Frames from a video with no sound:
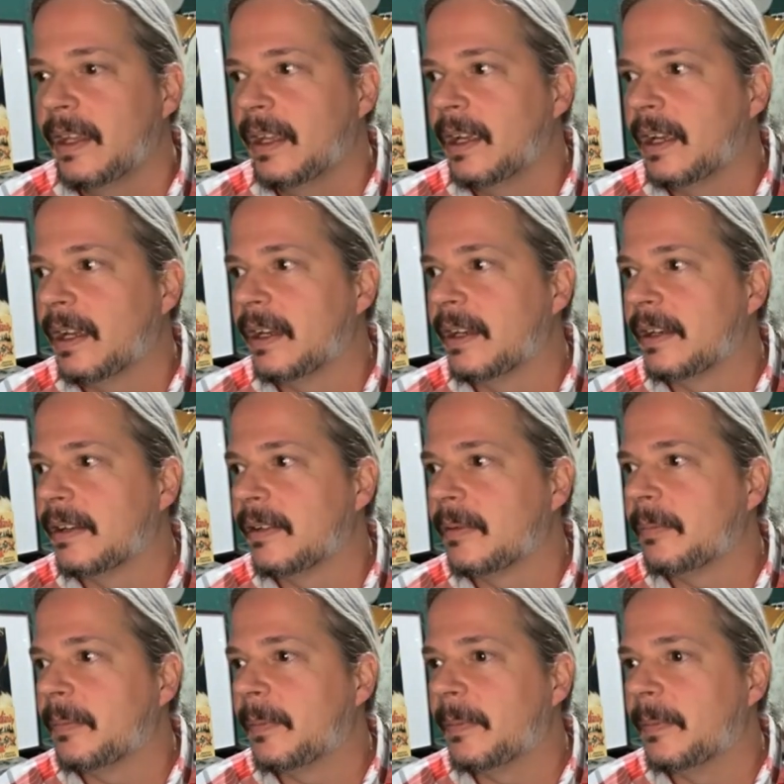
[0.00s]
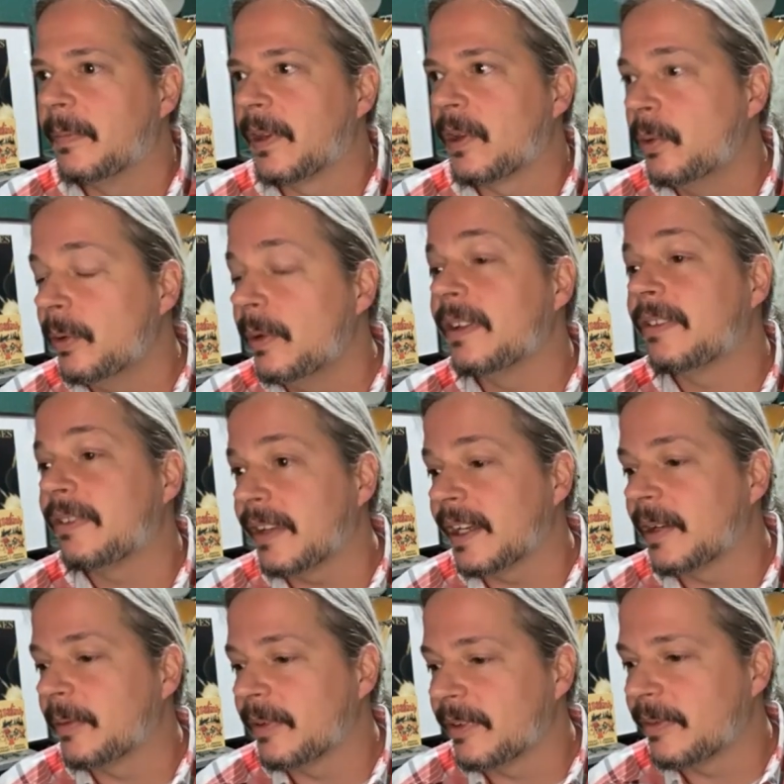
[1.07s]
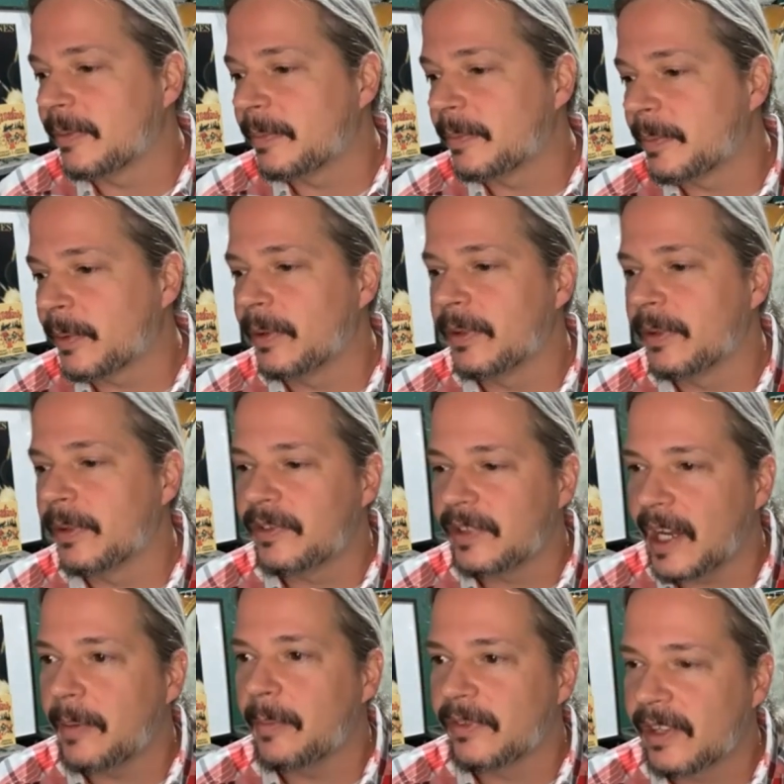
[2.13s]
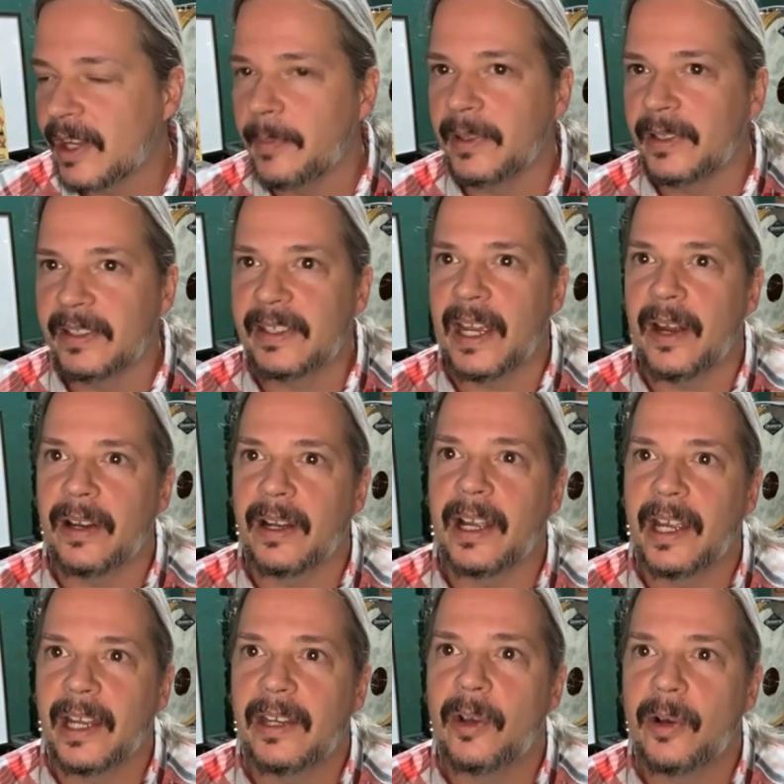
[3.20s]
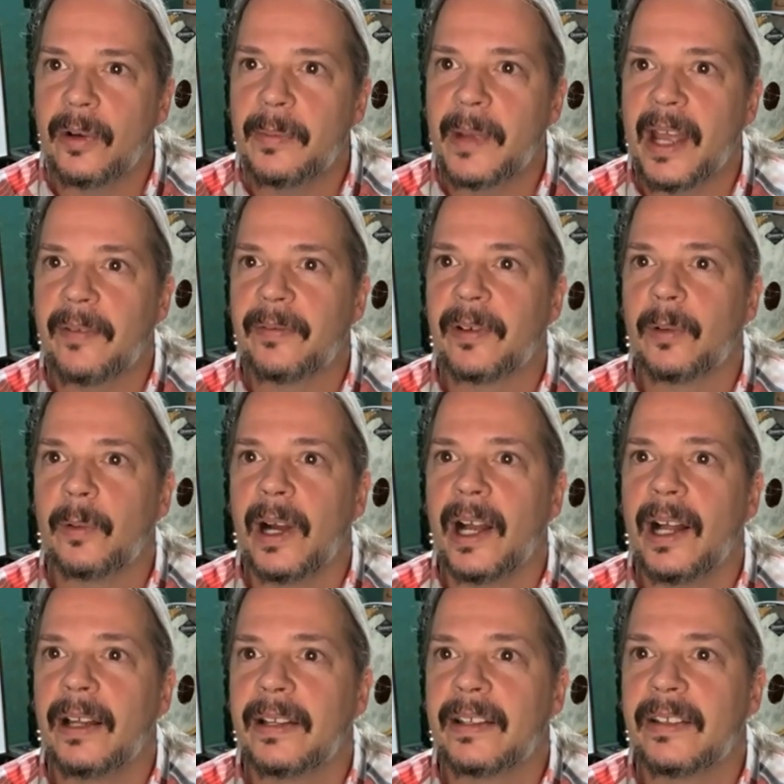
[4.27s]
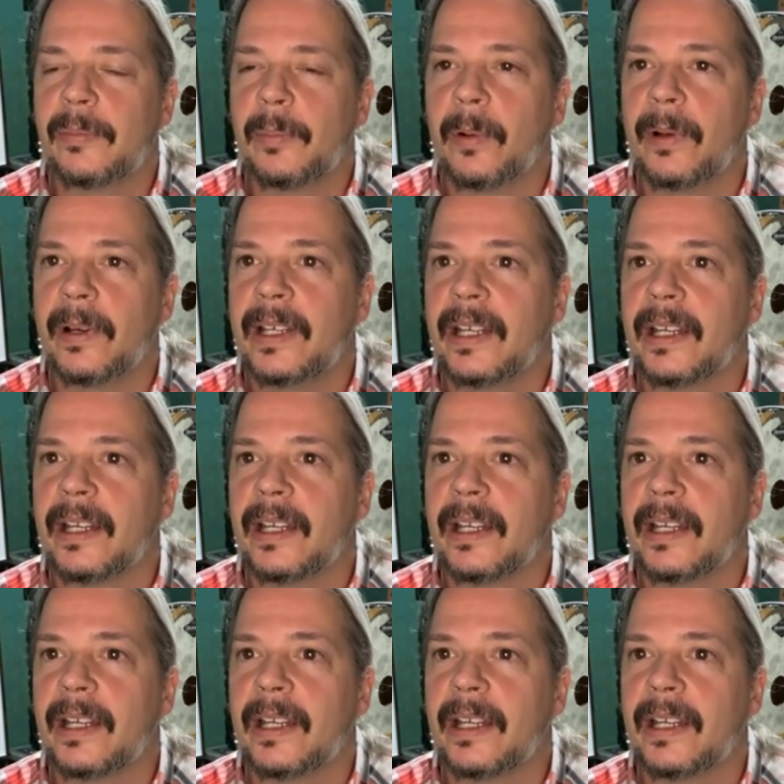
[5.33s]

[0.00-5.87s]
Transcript: And the coolest thing was Pearl Jam was coming to town, and I had known Matt for a while at this point.